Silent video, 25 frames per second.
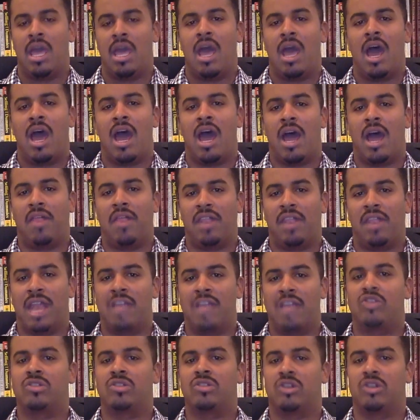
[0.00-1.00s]
The
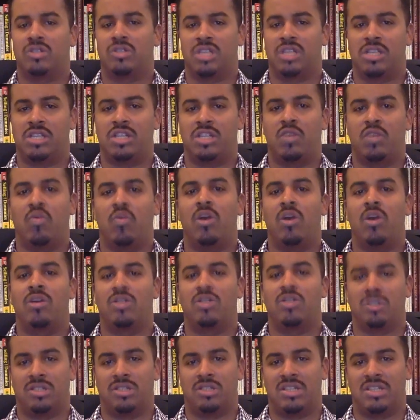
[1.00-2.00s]
National Association of
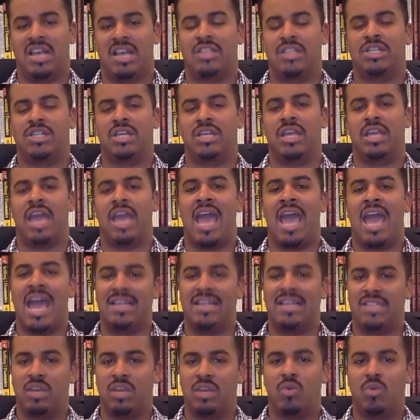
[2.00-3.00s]
Realtors is actually
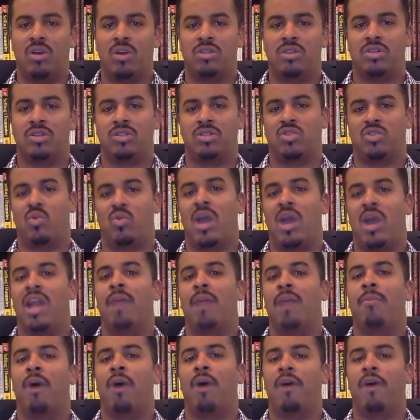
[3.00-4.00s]
asking realtors to write
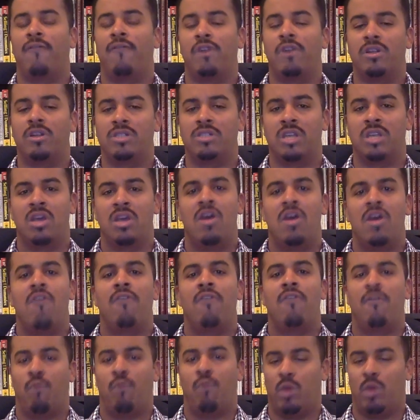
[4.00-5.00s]
up offers
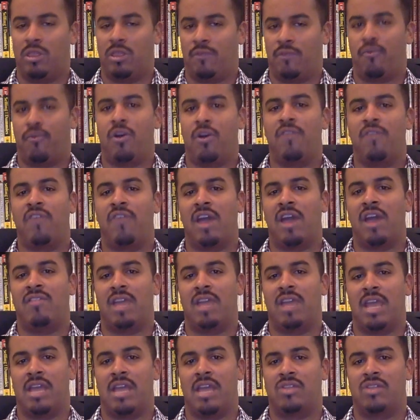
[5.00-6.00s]
with the
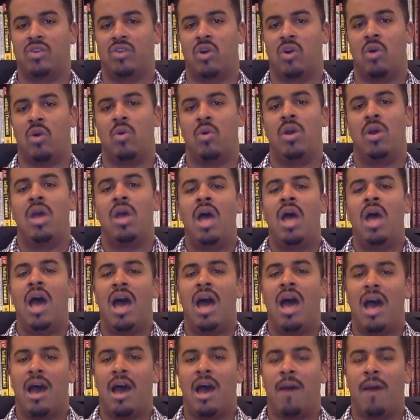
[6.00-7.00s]
45-day escrow.
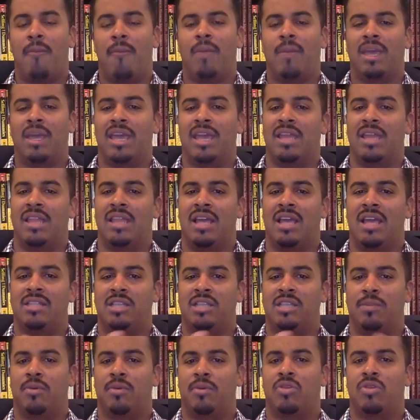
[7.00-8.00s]
Again, that
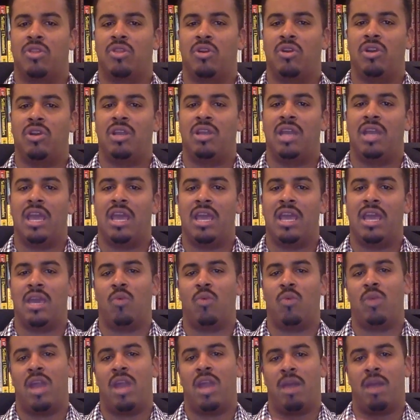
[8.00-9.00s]
typical 30-day
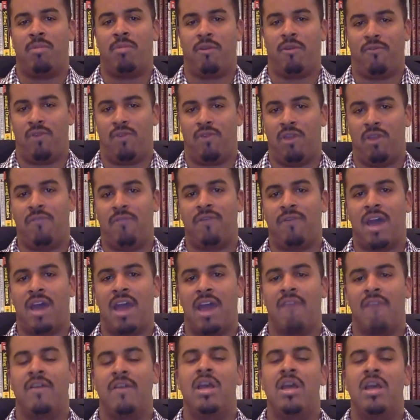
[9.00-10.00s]
will now be a
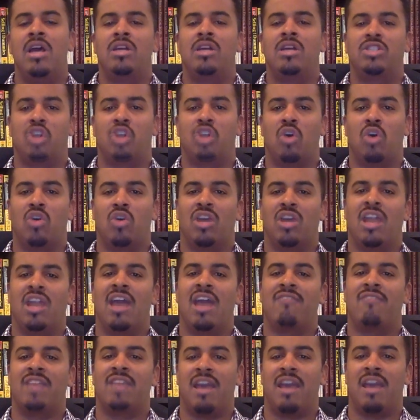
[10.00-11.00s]
45. So you're going
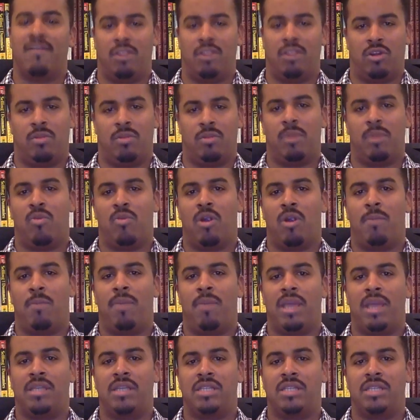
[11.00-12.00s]
to have a little bit more
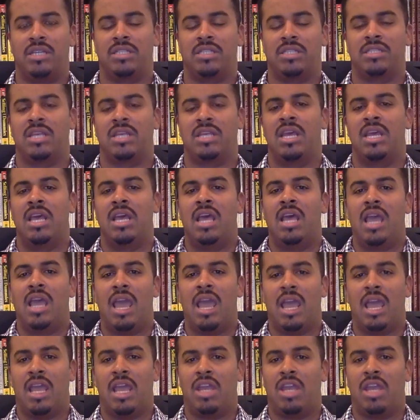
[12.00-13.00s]
patience.
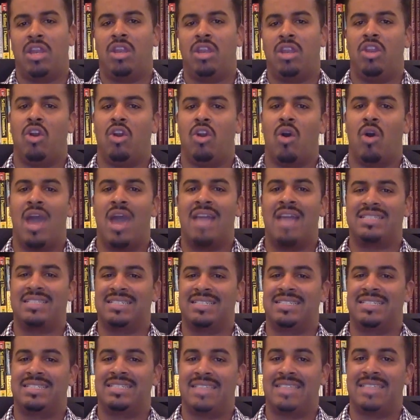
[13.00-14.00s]
And, as a
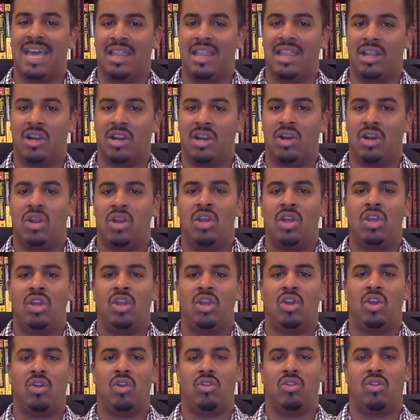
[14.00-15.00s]
seller,
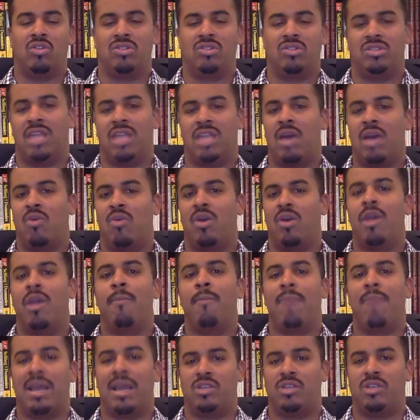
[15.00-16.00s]
that will
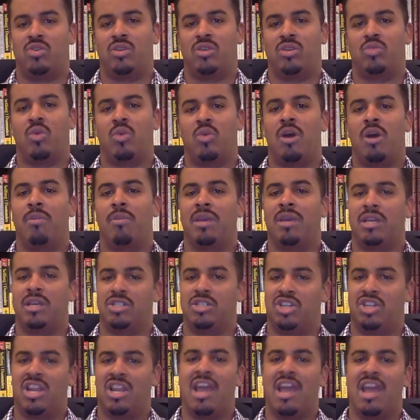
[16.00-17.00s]
impact you as well because
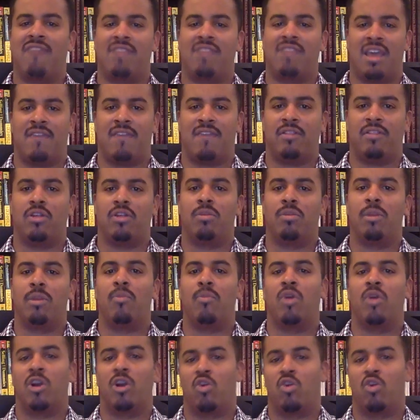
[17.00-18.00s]
you're going to have a little bit
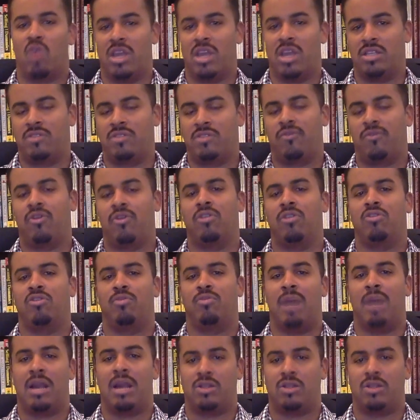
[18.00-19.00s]
more grace for those
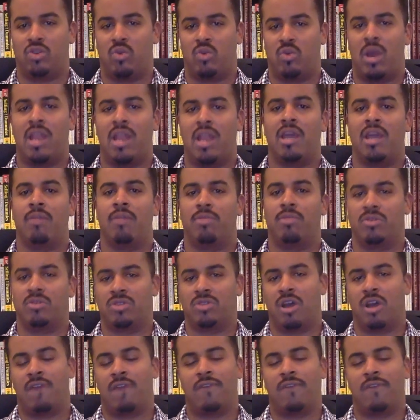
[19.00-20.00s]
buyers who are writing up those
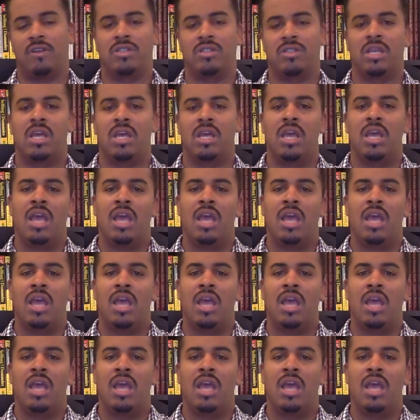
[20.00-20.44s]
offers.